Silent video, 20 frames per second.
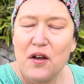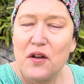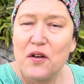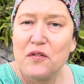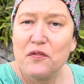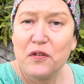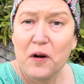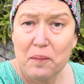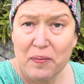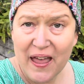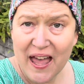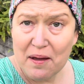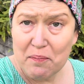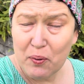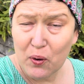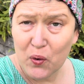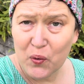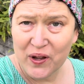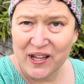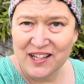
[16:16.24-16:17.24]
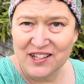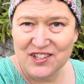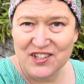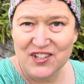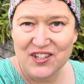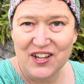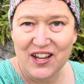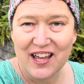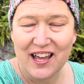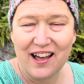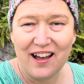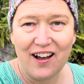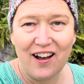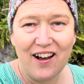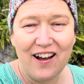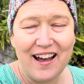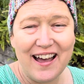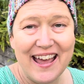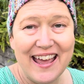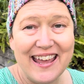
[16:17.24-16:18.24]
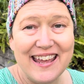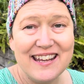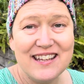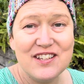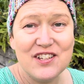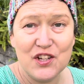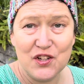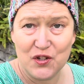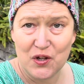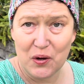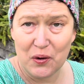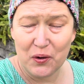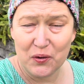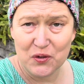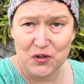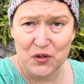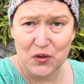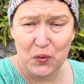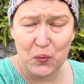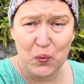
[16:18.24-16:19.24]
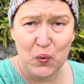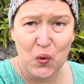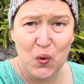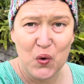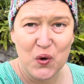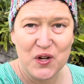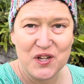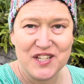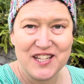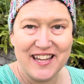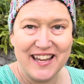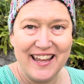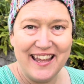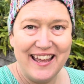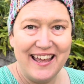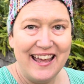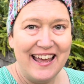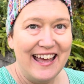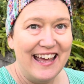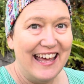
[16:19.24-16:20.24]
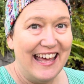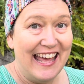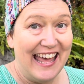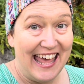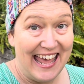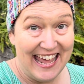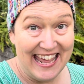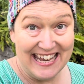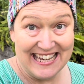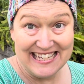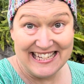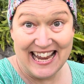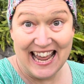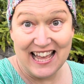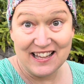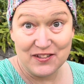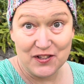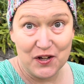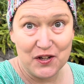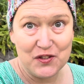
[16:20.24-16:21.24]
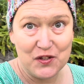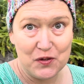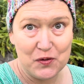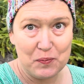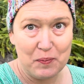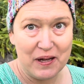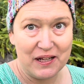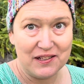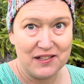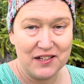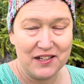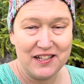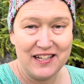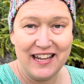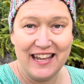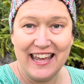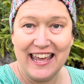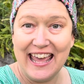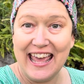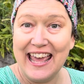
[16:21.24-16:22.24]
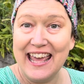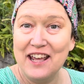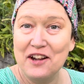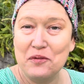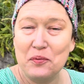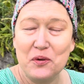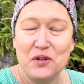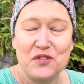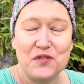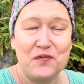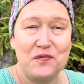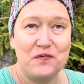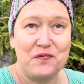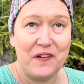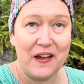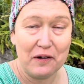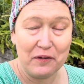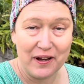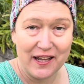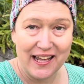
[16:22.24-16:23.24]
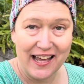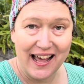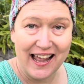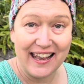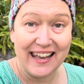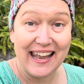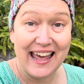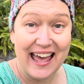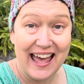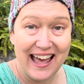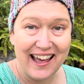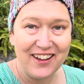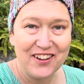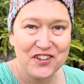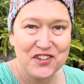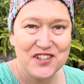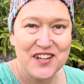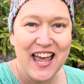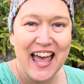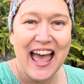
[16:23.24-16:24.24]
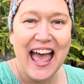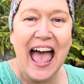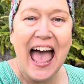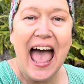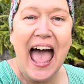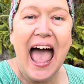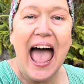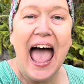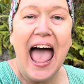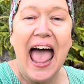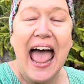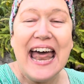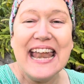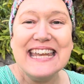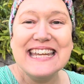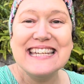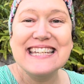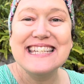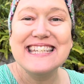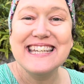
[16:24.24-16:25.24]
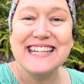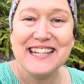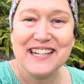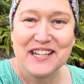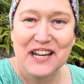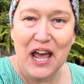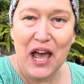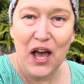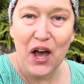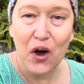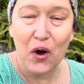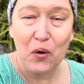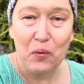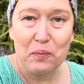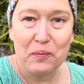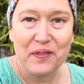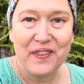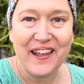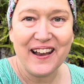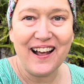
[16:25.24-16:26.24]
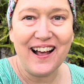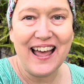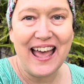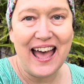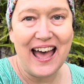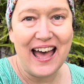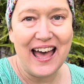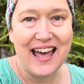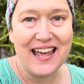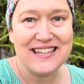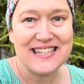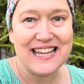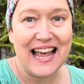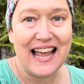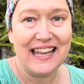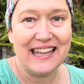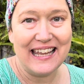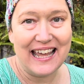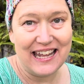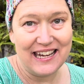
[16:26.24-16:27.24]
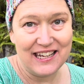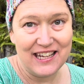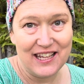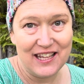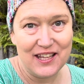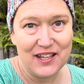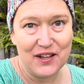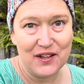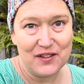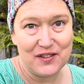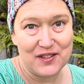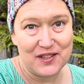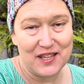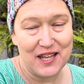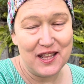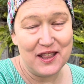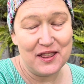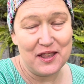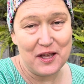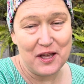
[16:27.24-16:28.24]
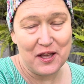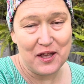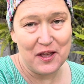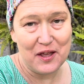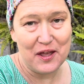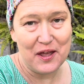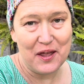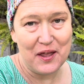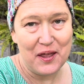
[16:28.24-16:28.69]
From that point, I did go onto the ward, and as I suspected, it was very loud, and it didn't help that I had a lady in the